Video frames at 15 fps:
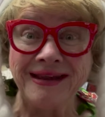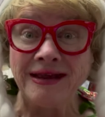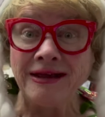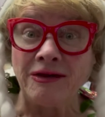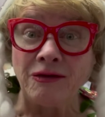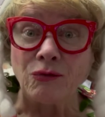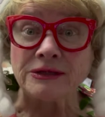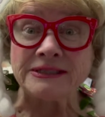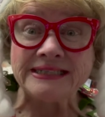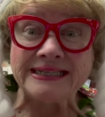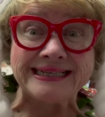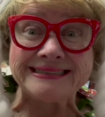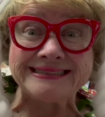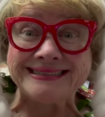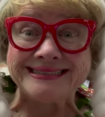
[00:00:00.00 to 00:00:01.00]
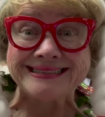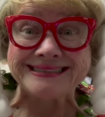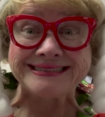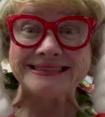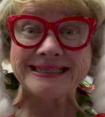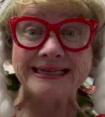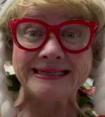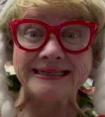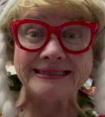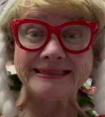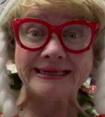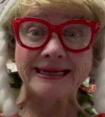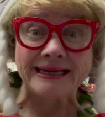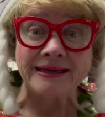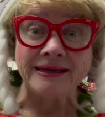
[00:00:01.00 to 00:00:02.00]
Well, today's an exciting
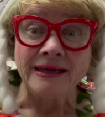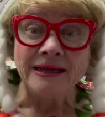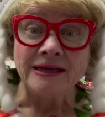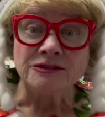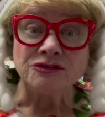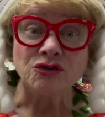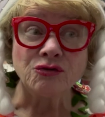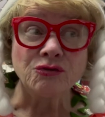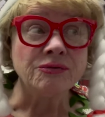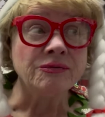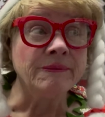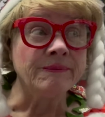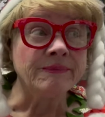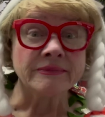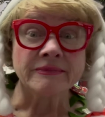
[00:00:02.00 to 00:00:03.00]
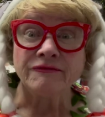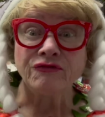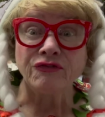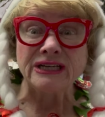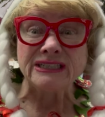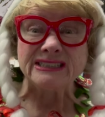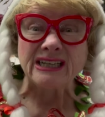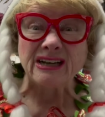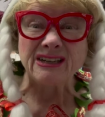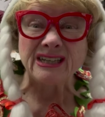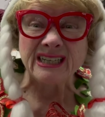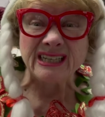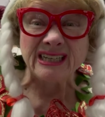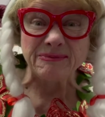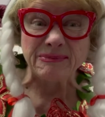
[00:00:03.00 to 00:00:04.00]
day. So Fred's out
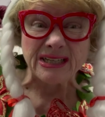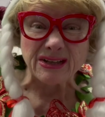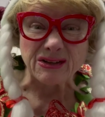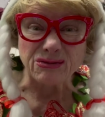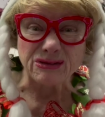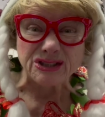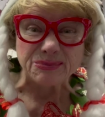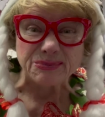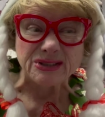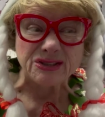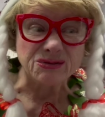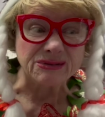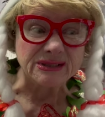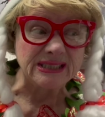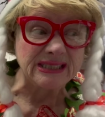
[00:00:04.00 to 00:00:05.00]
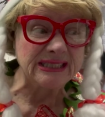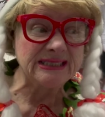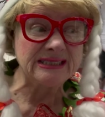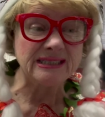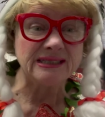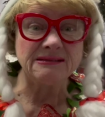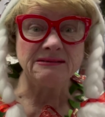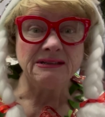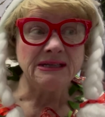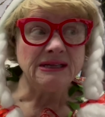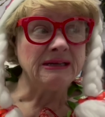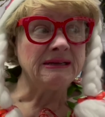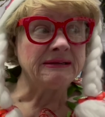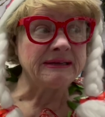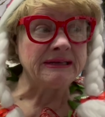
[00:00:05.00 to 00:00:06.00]
getting me a Christmas tree, and he said
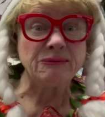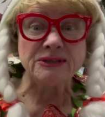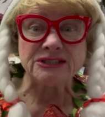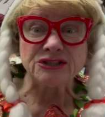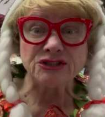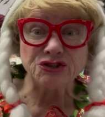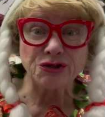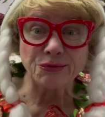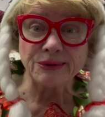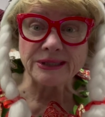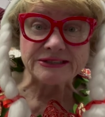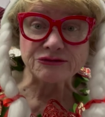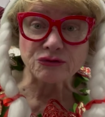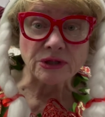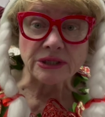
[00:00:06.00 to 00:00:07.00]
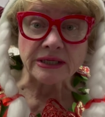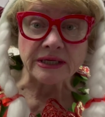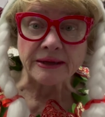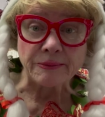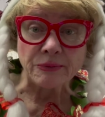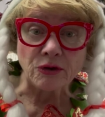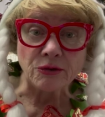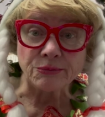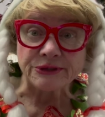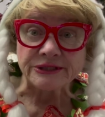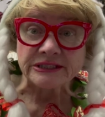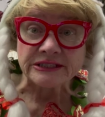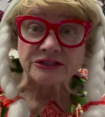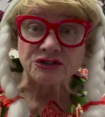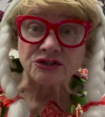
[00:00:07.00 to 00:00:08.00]
he wasn't sure what he was going to come home with
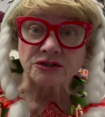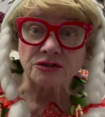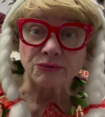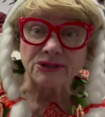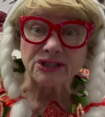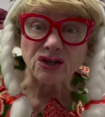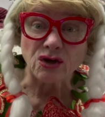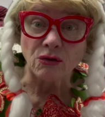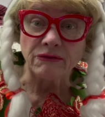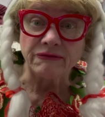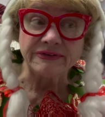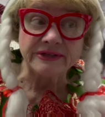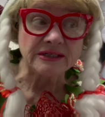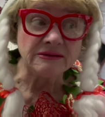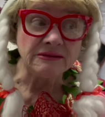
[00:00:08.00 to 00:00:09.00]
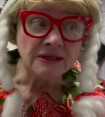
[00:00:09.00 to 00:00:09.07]
because, with COVID,